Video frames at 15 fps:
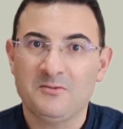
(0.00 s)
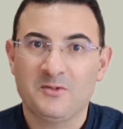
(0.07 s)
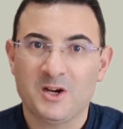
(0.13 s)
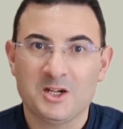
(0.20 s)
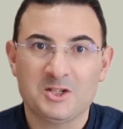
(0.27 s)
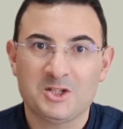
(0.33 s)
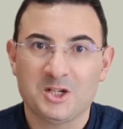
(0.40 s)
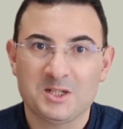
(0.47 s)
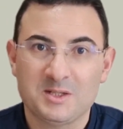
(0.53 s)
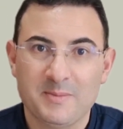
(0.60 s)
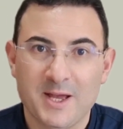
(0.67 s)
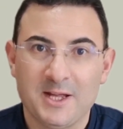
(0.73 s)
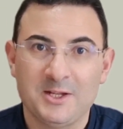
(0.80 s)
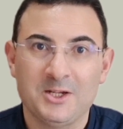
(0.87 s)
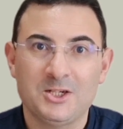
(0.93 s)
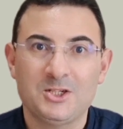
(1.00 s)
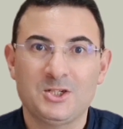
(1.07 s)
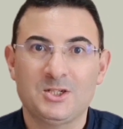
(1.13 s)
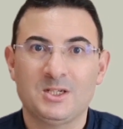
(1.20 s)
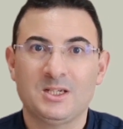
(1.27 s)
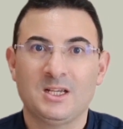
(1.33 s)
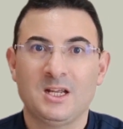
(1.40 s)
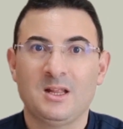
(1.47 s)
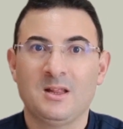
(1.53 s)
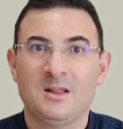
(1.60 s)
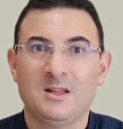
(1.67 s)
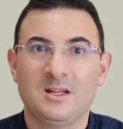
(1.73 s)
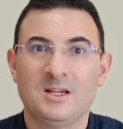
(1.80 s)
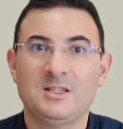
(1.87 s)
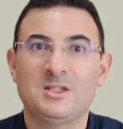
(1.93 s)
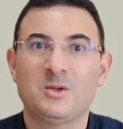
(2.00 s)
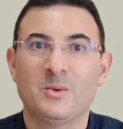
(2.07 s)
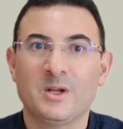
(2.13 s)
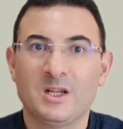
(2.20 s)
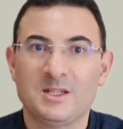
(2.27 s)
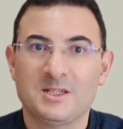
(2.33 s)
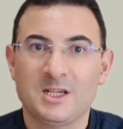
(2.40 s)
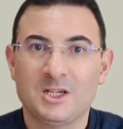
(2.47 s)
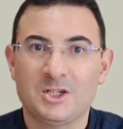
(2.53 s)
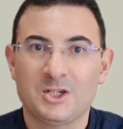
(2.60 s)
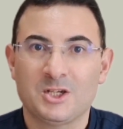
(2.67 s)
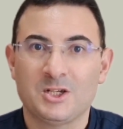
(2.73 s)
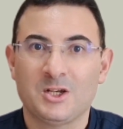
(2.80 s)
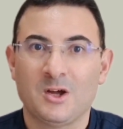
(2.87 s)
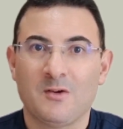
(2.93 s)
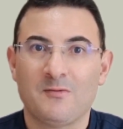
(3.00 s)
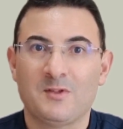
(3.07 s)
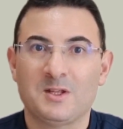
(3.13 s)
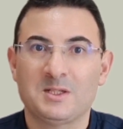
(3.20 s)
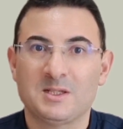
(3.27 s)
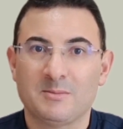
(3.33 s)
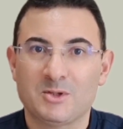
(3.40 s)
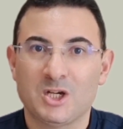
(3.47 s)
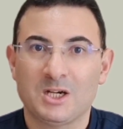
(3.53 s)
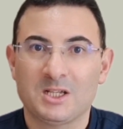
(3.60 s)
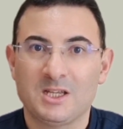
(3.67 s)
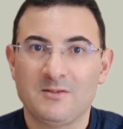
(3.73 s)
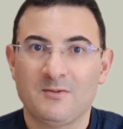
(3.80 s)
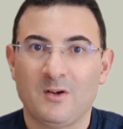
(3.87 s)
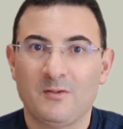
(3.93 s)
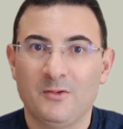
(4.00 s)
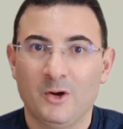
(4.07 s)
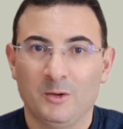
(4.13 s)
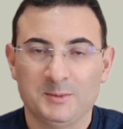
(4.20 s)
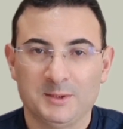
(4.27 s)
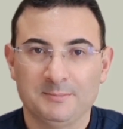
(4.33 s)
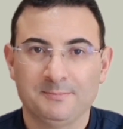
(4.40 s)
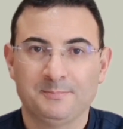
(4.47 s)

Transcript: French and Spanish in its realization of the subjunctive on verbs?